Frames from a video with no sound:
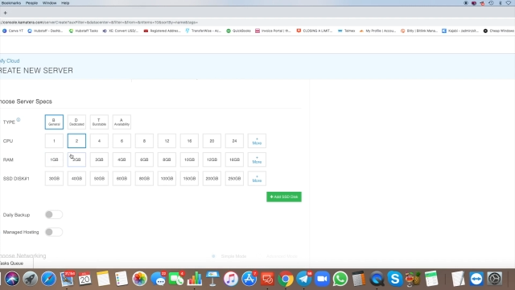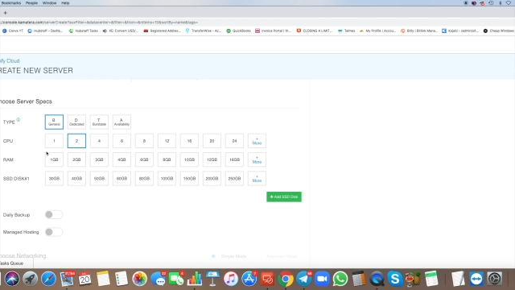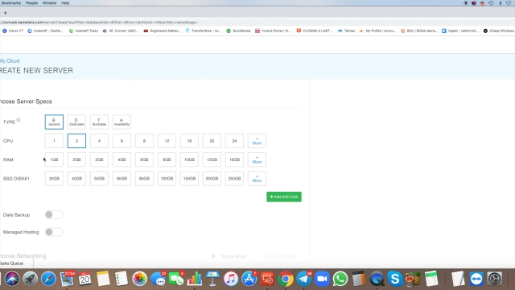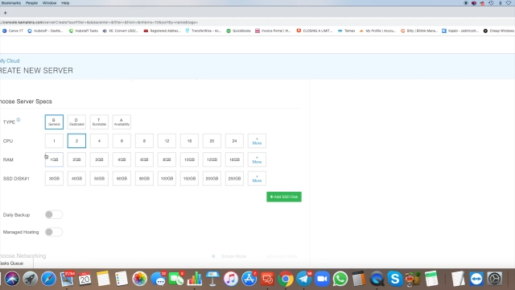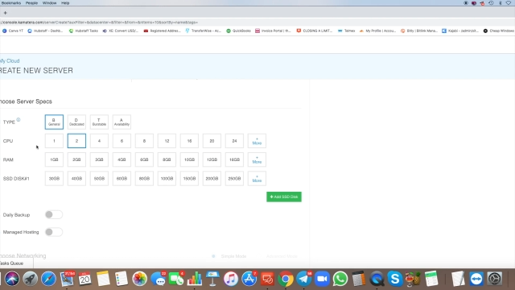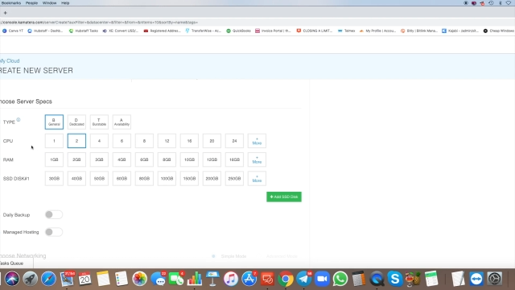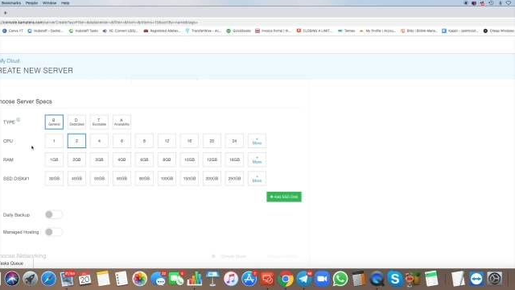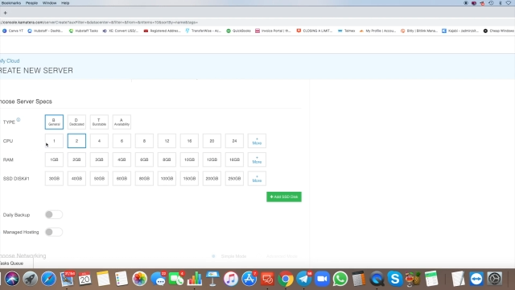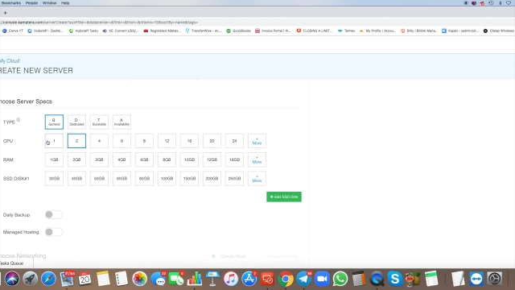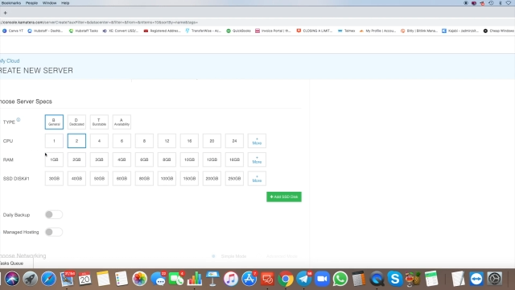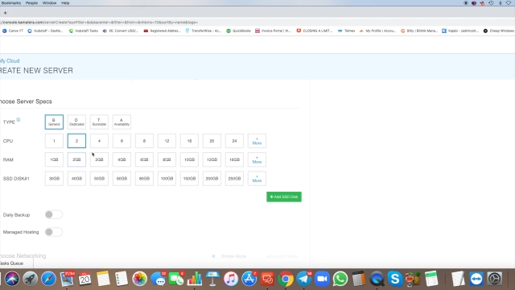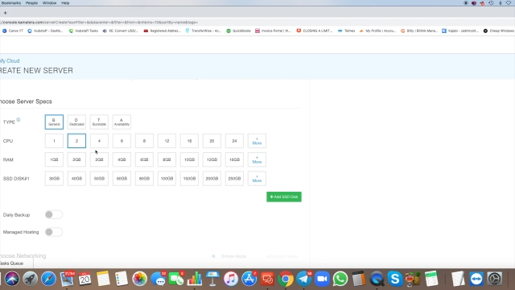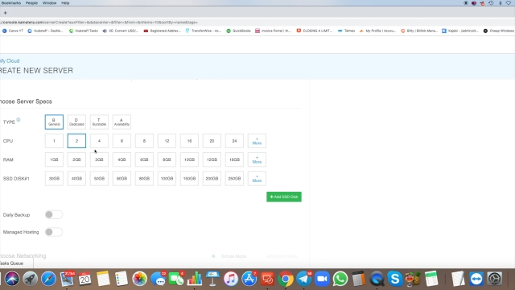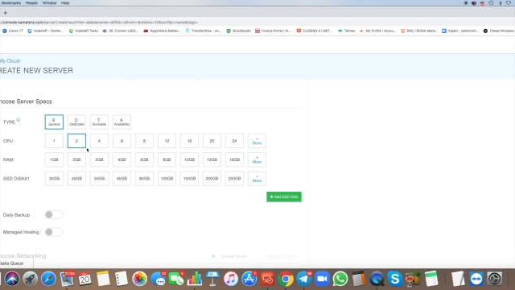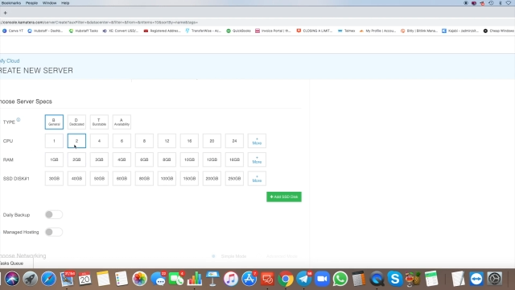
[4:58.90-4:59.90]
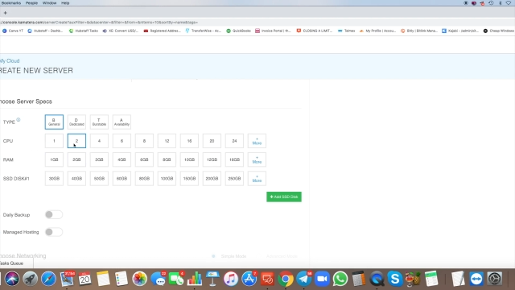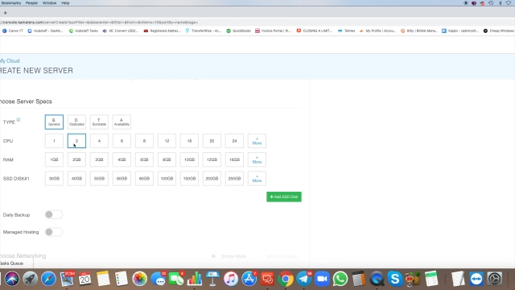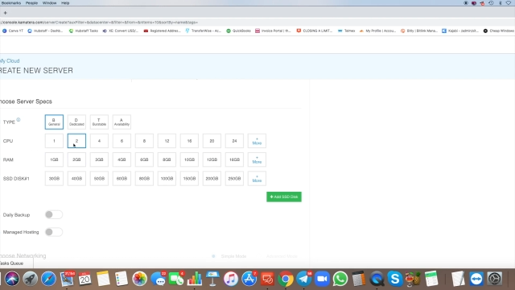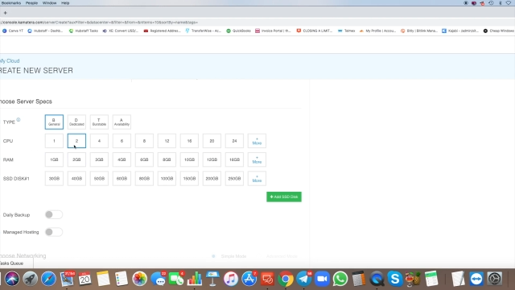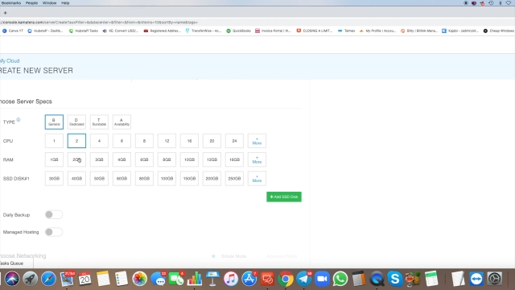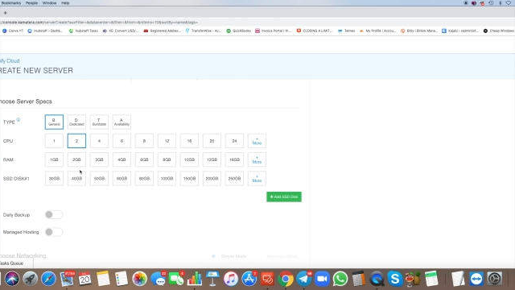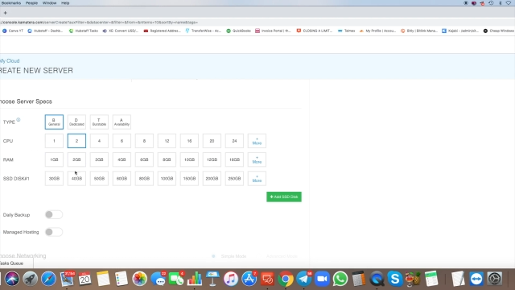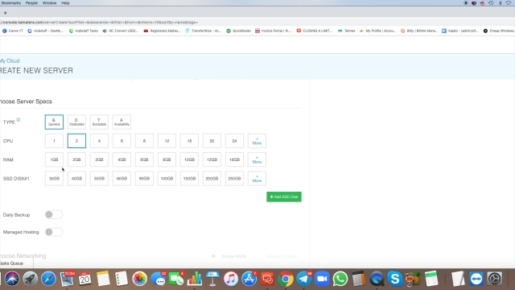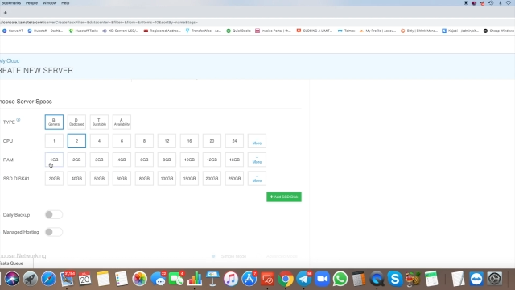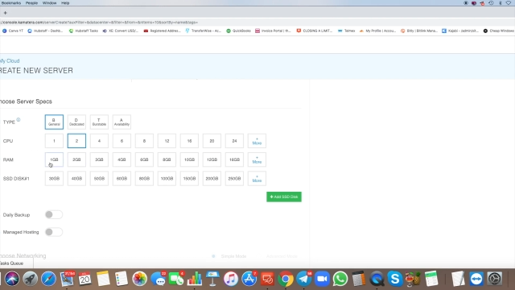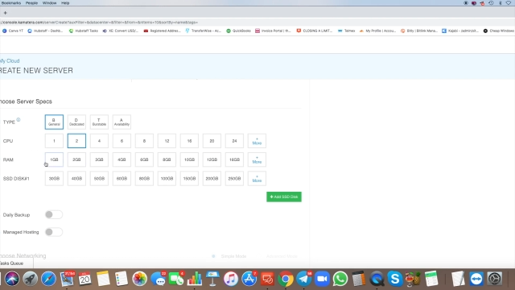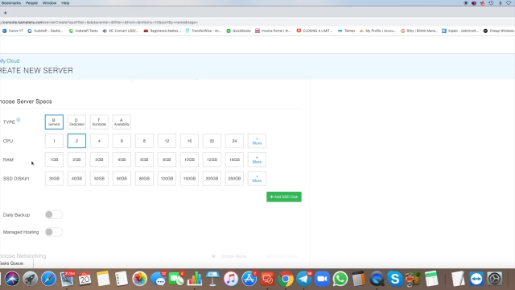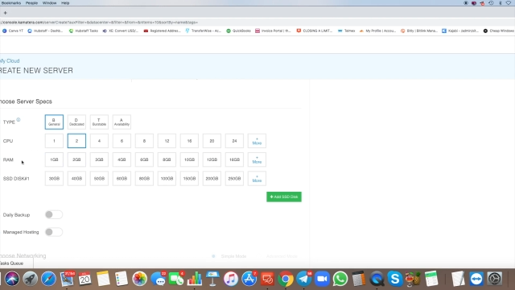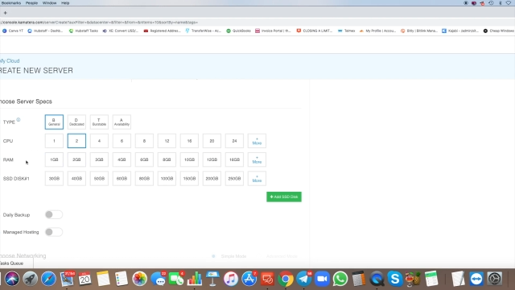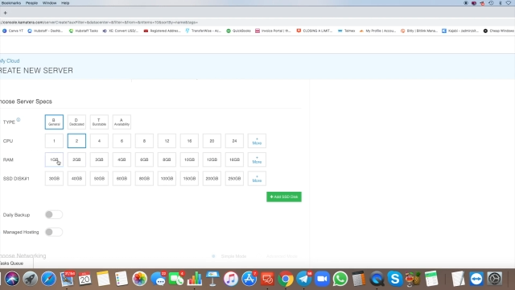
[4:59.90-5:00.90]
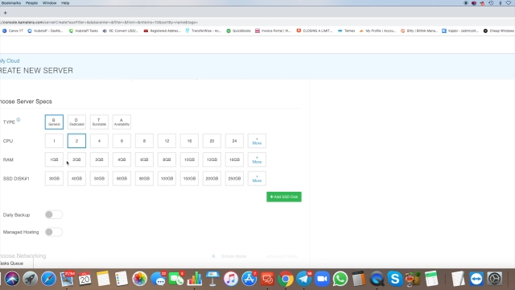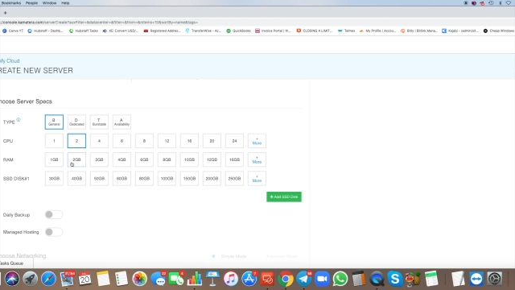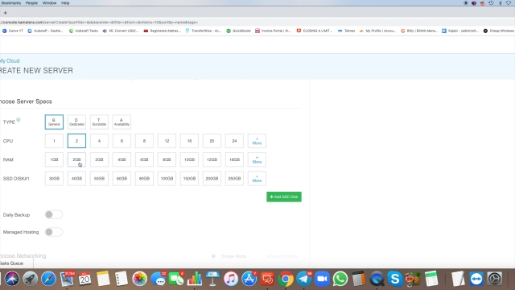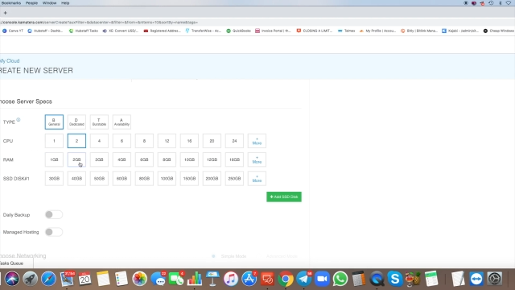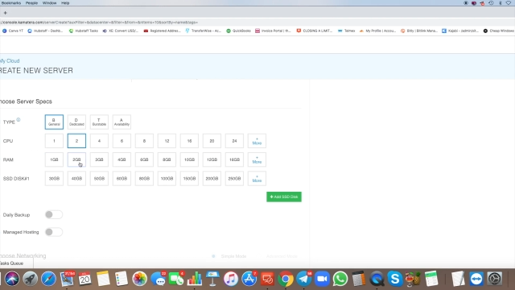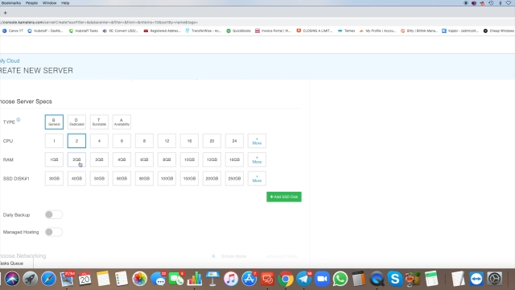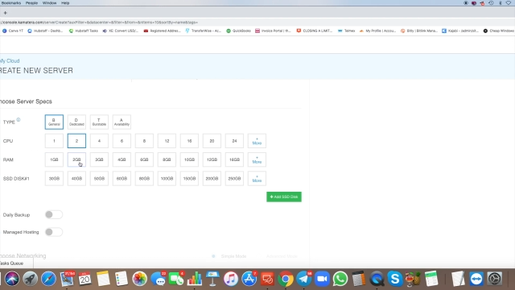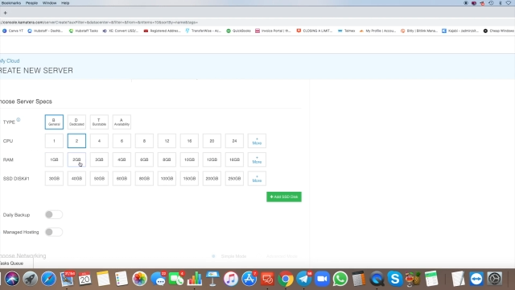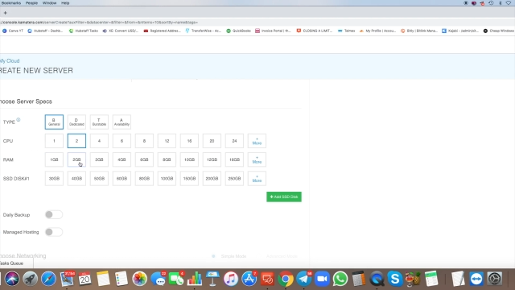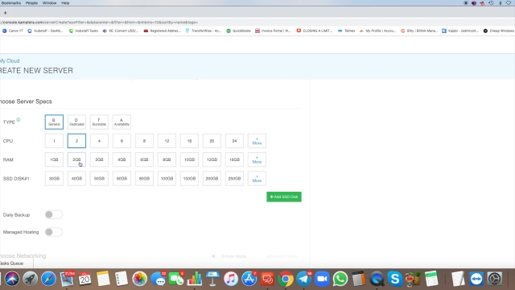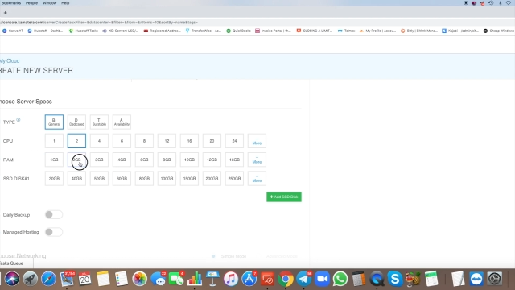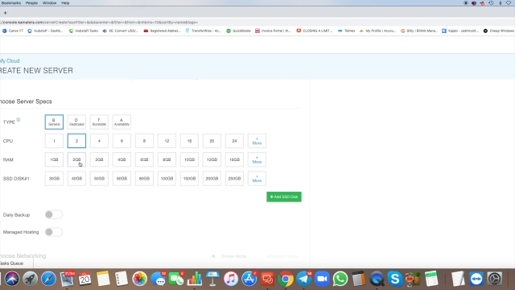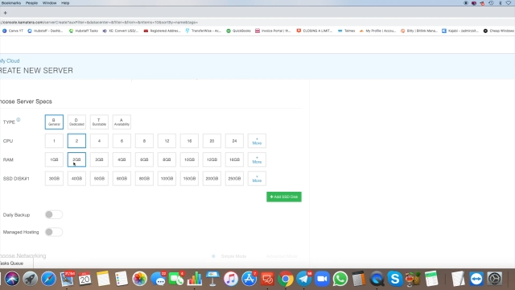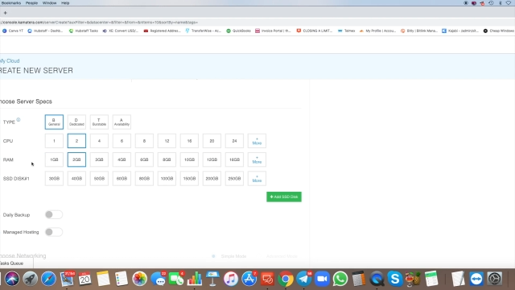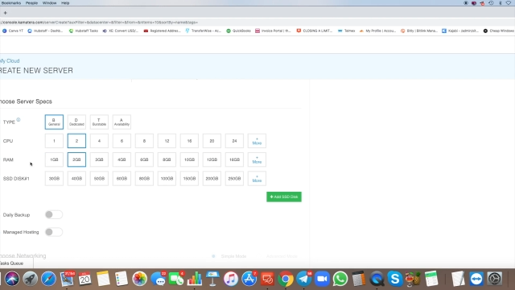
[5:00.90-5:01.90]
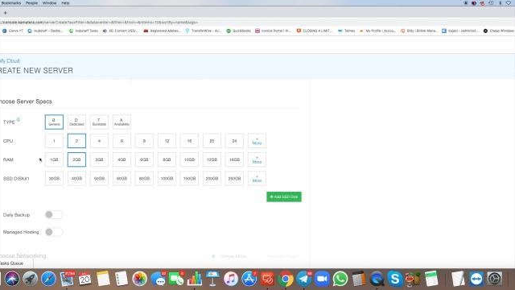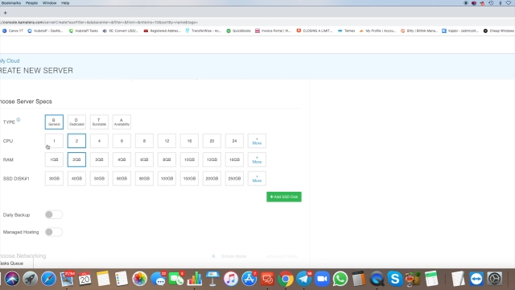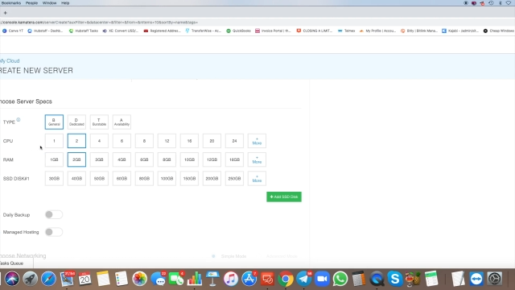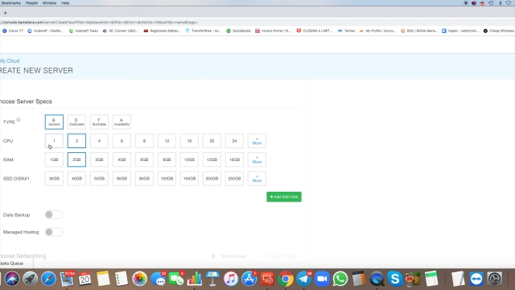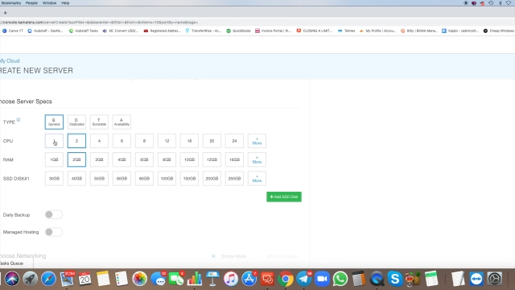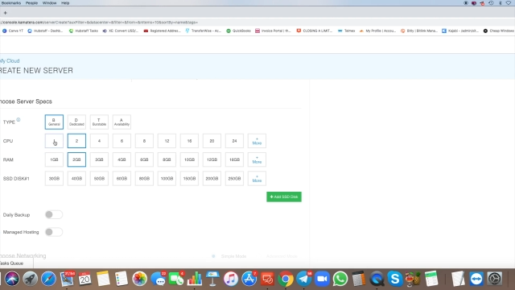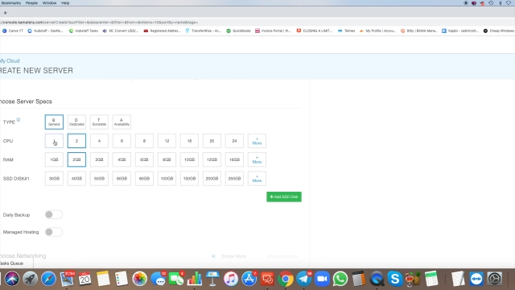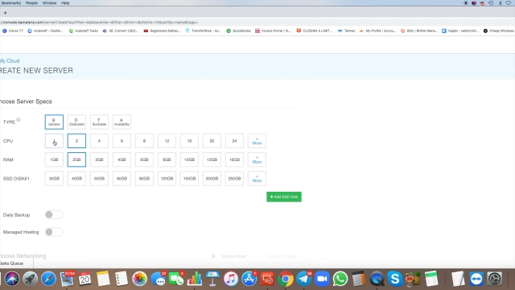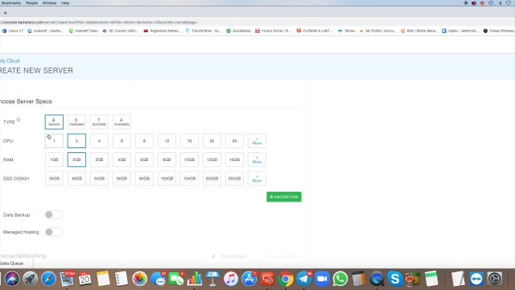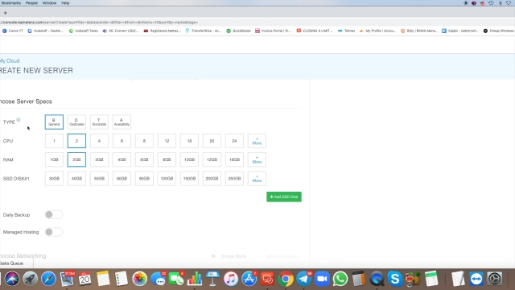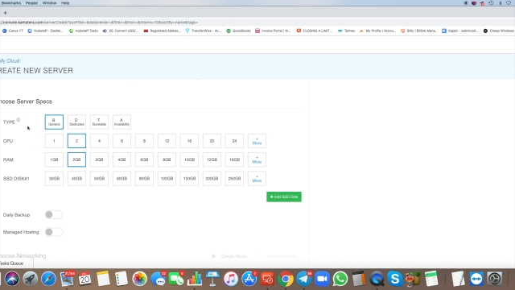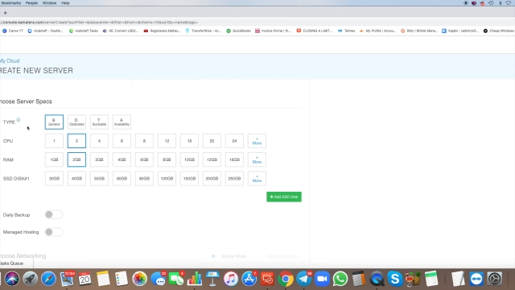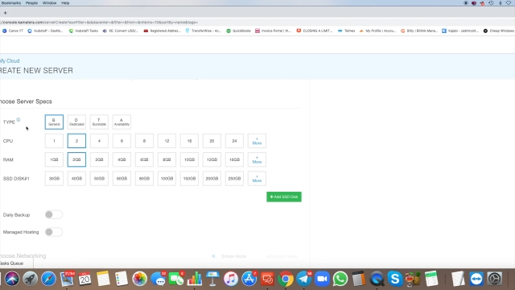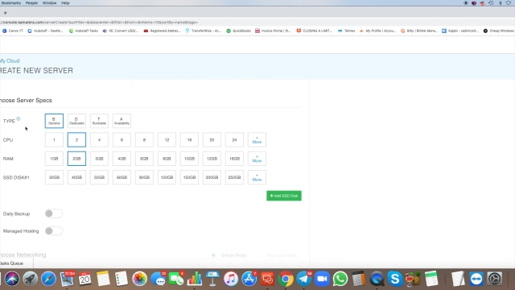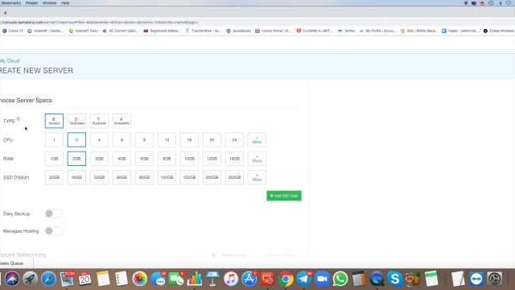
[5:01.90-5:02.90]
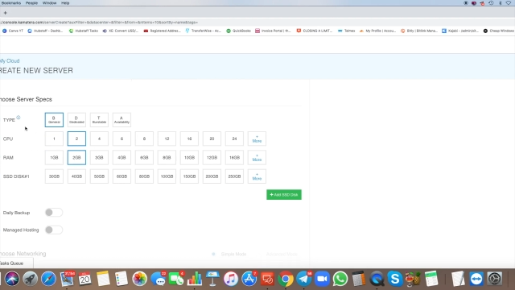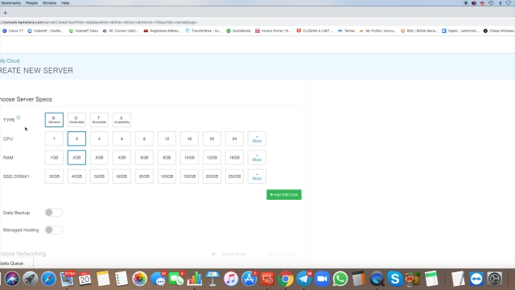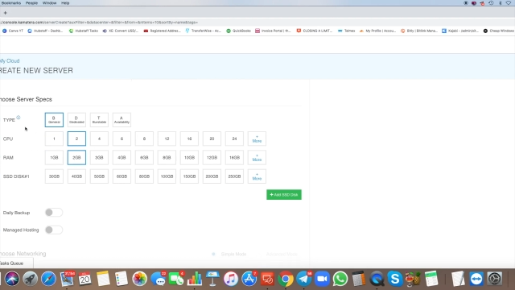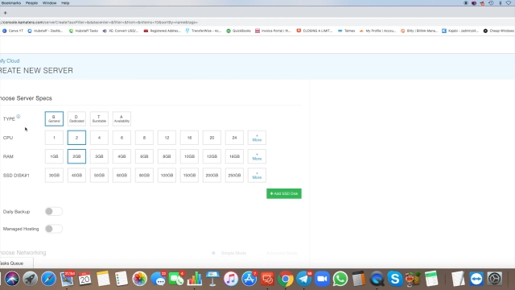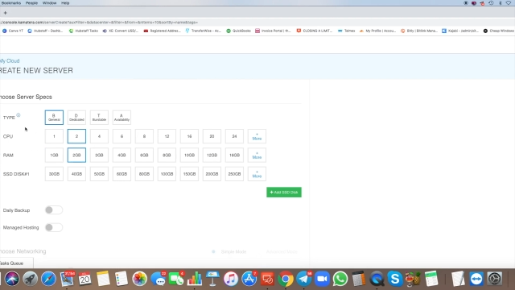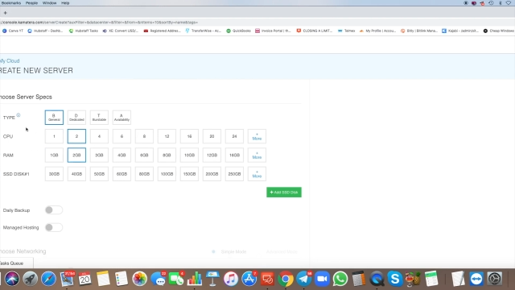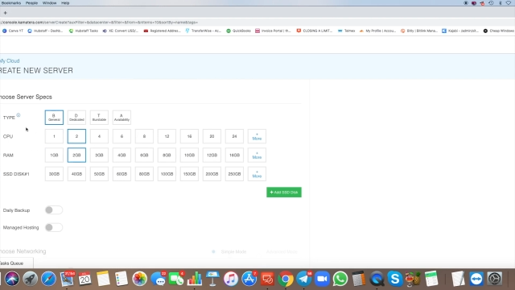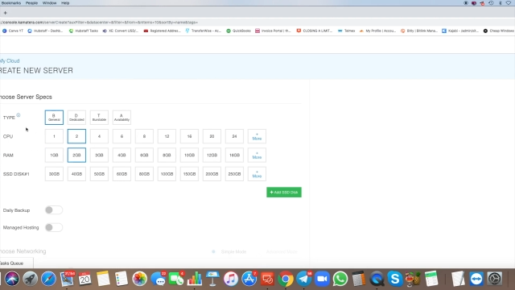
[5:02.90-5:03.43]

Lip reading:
Nobody's mouth can be seen.